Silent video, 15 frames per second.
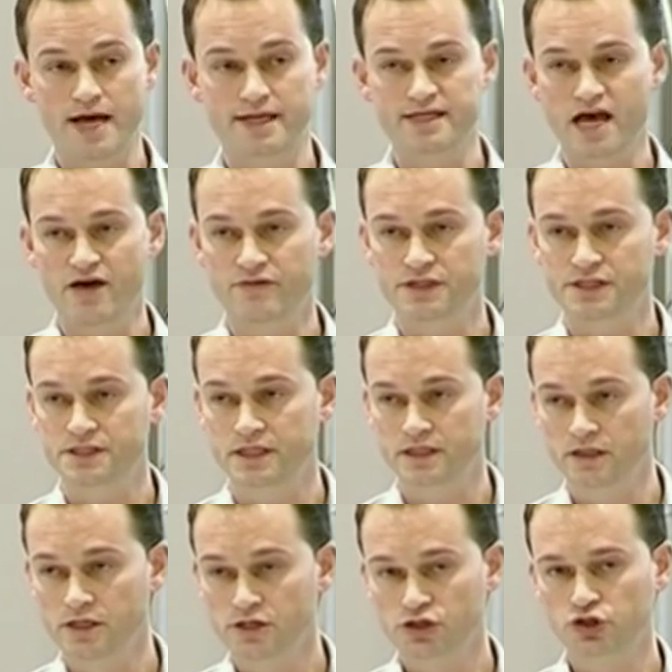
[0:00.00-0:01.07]
might have it
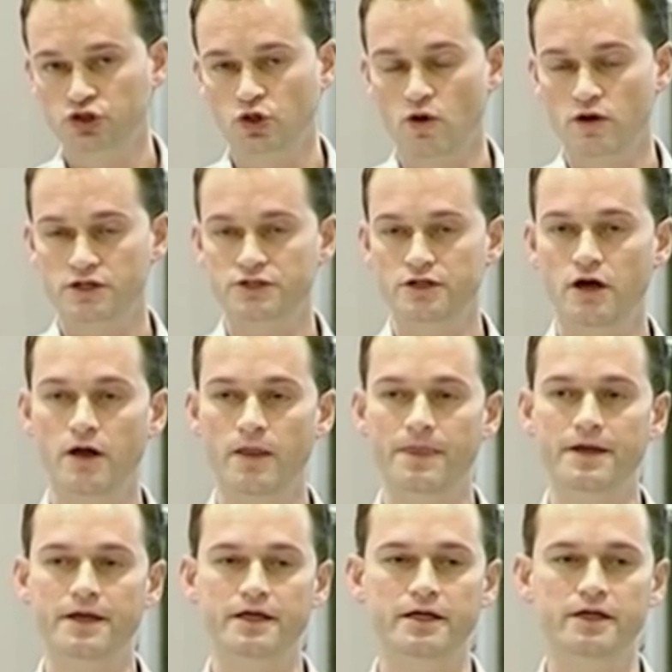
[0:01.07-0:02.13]
still stored
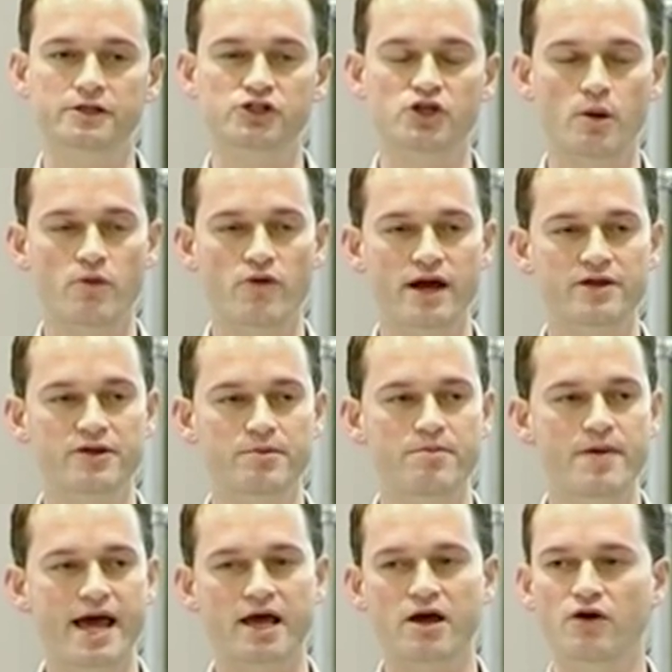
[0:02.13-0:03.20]
on somewhere in the
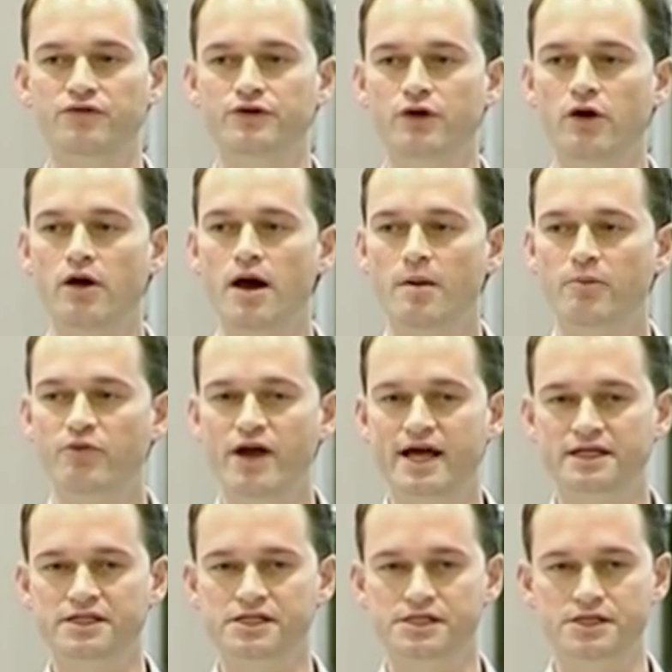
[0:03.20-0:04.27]
back of your
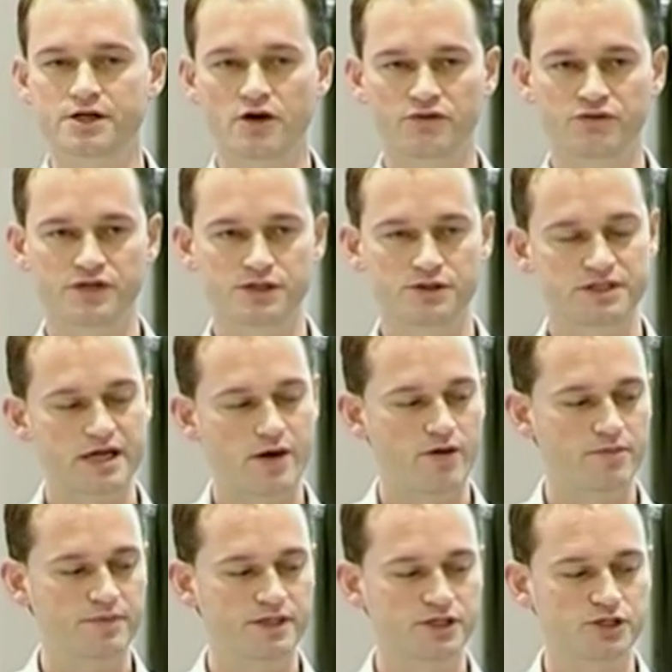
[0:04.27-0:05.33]
practice of
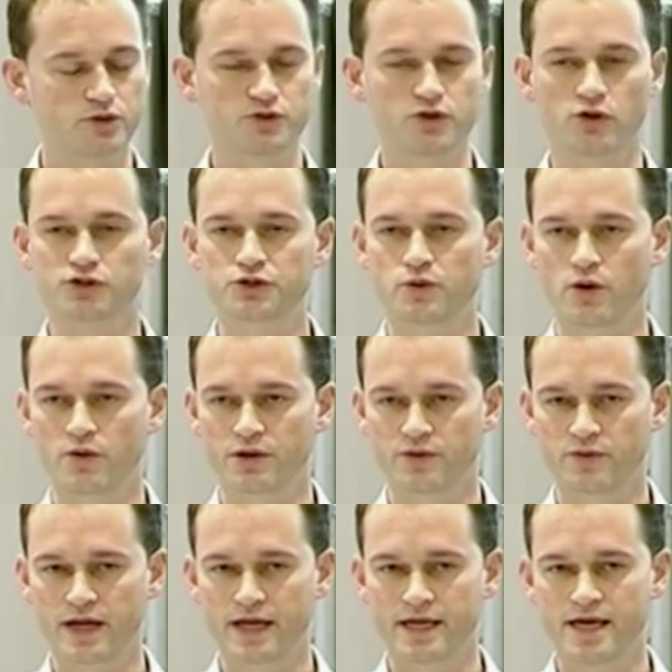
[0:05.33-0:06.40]
physiotherapy, so don't throw it
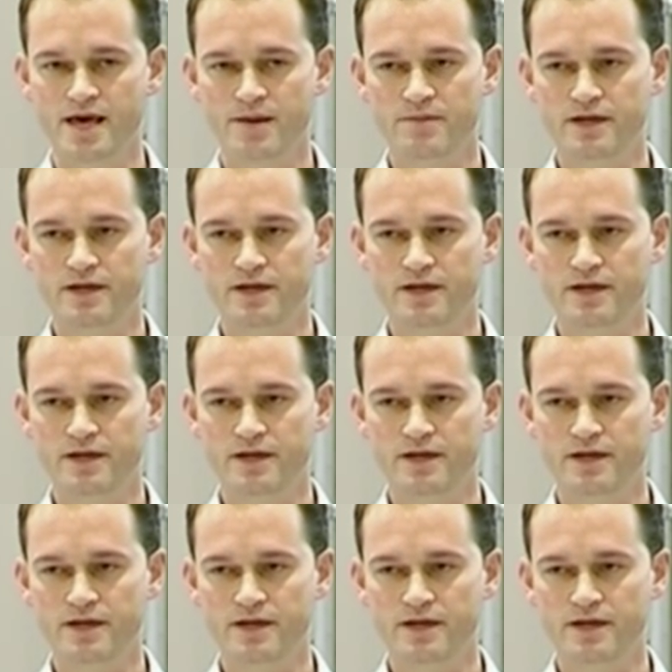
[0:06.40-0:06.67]
away,